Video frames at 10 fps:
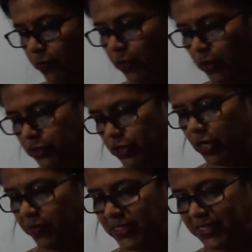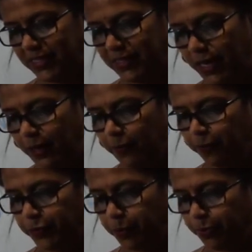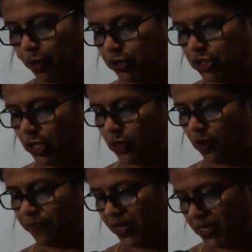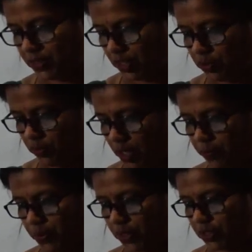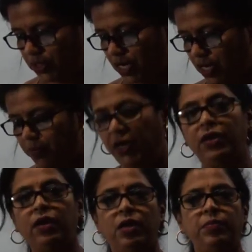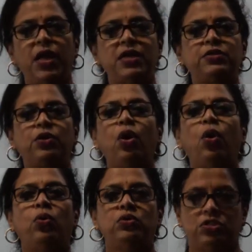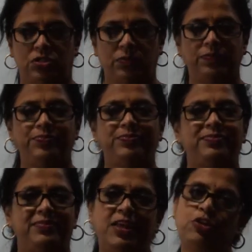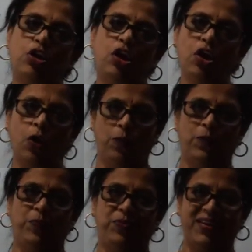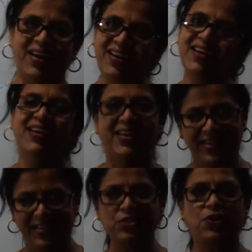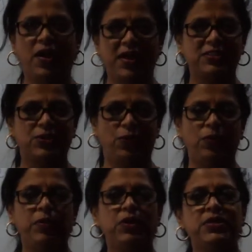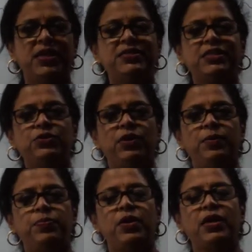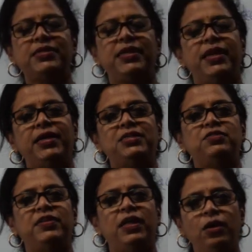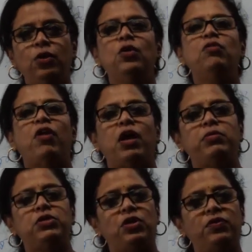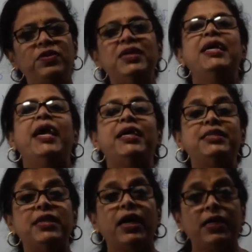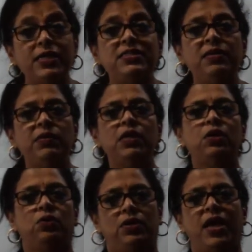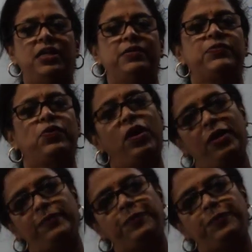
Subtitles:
Fourth statement says that the progeny of asexual reproduction can be termed as clones. Yes or no? Right? It is called as clone because asexual reproduction ends with the formation of exactly similar organisms called